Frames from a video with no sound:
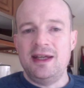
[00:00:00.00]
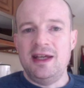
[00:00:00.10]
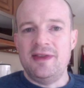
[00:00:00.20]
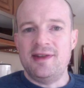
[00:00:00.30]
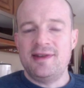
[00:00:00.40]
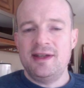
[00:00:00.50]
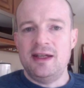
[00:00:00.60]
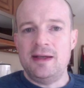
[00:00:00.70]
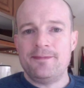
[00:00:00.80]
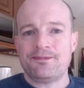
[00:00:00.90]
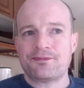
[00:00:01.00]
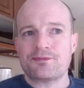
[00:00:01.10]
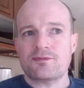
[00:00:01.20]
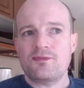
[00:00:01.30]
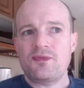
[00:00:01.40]
in the city.
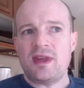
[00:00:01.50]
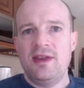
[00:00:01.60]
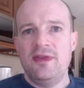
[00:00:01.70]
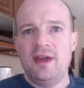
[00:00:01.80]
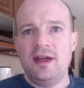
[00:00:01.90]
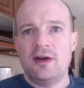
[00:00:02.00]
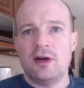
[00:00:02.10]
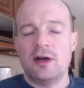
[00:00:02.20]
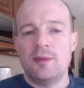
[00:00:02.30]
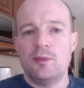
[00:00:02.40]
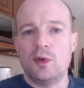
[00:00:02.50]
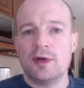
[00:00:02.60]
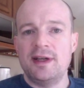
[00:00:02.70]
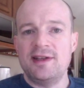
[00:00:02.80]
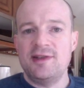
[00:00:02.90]
They are
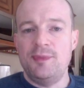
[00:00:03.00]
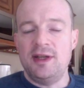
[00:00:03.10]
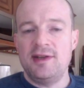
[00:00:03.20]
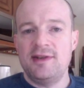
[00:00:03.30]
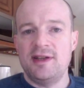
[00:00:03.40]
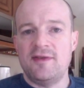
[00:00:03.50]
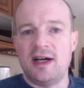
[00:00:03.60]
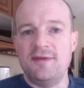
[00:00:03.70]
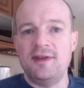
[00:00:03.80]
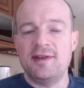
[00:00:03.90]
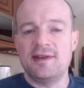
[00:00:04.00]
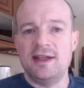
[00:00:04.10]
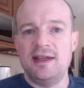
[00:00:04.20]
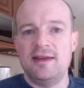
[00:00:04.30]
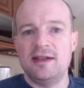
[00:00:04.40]
more expensive,
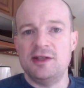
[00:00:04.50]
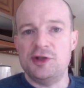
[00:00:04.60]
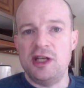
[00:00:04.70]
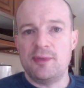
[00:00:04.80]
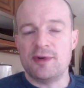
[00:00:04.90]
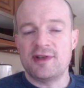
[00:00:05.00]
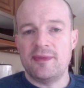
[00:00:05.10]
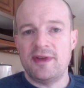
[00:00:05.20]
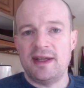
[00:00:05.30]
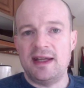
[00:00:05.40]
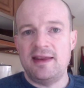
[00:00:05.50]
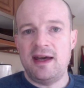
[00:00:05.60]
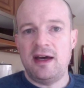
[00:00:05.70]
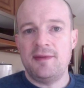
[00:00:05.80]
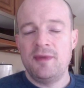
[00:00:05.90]
obviously, than a Jeep or something like
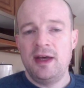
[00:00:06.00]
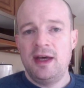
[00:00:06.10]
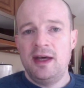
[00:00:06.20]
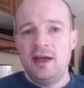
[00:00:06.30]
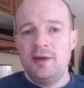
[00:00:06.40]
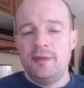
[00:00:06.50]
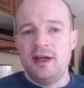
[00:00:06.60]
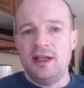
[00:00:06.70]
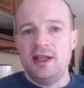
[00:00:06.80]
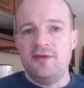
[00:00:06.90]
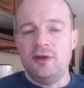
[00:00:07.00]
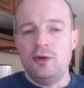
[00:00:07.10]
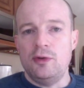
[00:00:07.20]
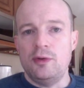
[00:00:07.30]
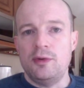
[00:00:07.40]
that. But if
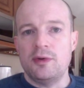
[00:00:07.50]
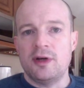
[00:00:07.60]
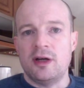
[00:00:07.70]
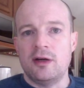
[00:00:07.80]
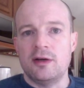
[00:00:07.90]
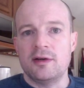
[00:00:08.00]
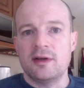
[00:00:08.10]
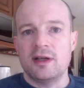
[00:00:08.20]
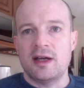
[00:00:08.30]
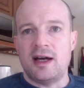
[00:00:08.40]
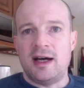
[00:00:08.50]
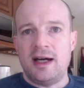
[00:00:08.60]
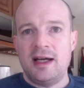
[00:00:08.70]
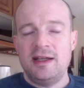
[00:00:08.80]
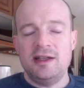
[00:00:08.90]
you are
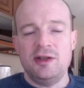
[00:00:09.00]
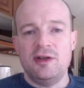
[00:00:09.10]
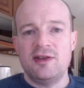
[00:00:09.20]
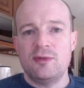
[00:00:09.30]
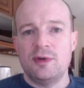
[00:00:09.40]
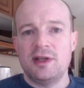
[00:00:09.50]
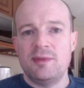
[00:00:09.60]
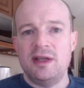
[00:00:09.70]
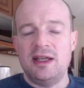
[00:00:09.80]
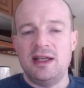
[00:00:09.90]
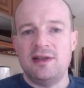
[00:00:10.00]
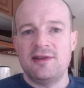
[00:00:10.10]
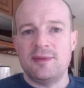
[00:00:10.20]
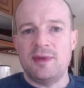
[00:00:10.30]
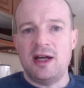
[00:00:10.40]
hot and you just want to be in
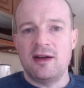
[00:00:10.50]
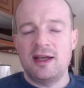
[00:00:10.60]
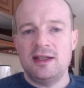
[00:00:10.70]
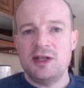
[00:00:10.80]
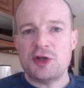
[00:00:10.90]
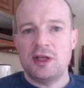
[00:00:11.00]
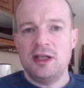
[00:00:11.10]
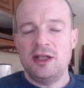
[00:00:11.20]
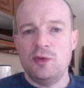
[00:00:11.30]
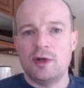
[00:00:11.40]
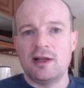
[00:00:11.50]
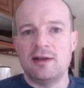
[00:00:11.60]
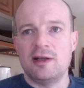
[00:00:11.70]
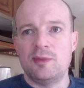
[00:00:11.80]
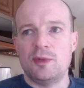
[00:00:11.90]
some air conditioning, you want a
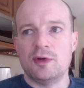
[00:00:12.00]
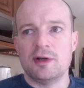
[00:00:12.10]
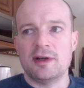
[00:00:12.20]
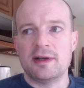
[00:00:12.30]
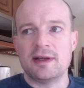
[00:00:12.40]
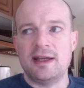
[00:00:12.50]
little more,